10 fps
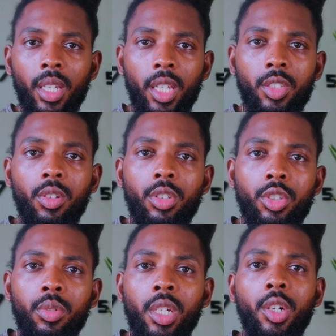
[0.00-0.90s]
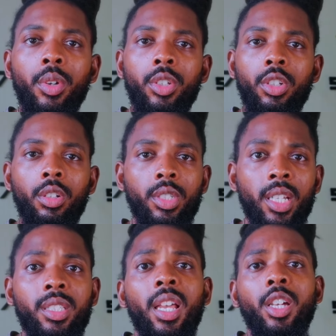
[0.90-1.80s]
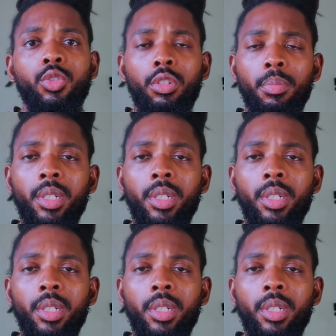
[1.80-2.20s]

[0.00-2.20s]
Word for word: is going to increase your testosterone